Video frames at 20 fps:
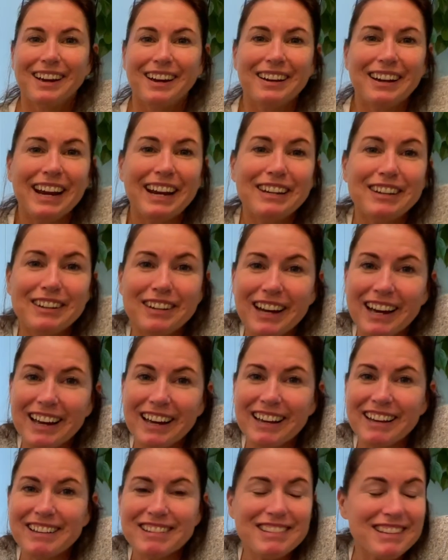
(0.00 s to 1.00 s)
Okay, you
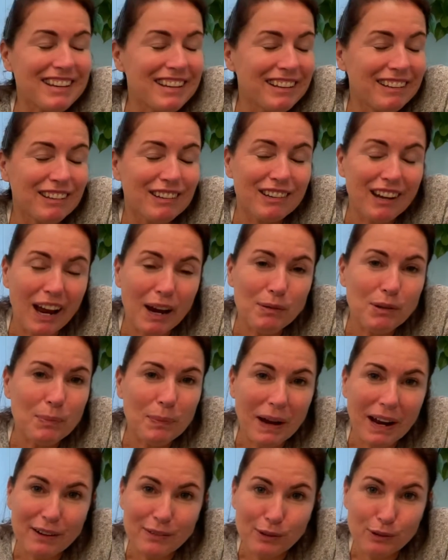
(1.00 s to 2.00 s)
guys, it's time to
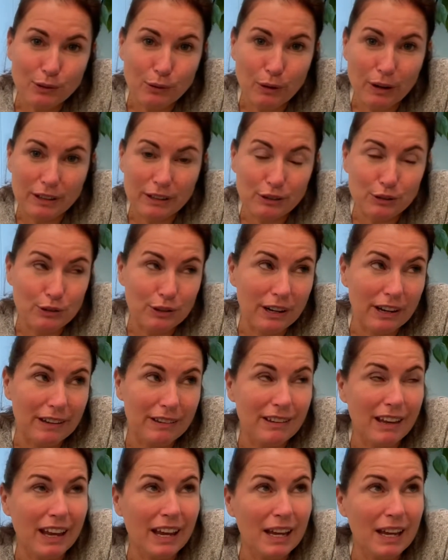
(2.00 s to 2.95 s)
pack the toiletries,